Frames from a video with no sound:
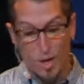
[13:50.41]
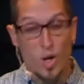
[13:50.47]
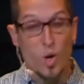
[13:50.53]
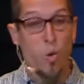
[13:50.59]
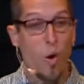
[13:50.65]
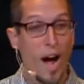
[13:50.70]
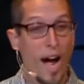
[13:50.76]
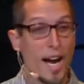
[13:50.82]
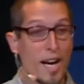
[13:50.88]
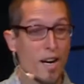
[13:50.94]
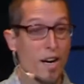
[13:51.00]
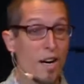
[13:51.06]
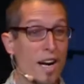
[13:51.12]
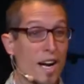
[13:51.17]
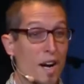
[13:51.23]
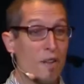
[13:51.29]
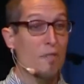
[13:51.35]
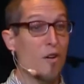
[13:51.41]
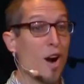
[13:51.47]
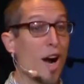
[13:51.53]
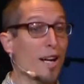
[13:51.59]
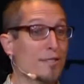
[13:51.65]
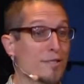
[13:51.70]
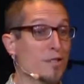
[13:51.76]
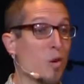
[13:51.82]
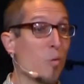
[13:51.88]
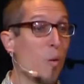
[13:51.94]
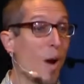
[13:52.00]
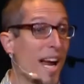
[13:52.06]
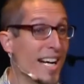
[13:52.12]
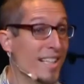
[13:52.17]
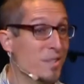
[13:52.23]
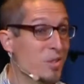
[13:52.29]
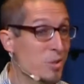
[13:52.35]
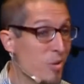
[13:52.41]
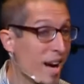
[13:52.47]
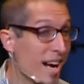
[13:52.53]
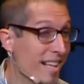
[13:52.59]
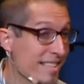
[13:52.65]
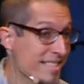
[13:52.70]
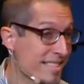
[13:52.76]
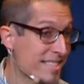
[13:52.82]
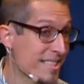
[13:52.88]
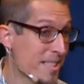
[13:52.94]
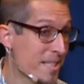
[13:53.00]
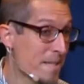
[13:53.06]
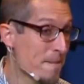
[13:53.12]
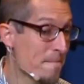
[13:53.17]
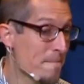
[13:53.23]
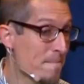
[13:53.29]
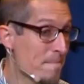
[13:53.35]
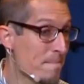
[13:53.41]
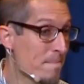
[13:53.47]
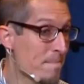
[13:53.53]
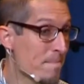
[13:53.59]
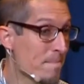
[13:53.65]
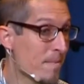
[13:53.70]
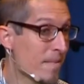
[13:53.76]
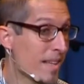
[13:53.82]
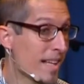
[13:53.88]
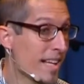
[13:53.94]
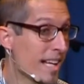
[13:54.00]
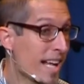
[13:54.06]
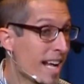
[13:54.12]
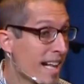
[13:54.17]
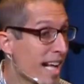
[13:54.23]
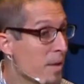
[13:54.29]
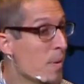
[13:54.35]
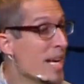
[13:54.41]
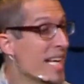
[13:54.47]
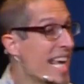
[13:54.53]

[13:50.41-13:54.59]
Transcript: require for us to wait and trust. Like we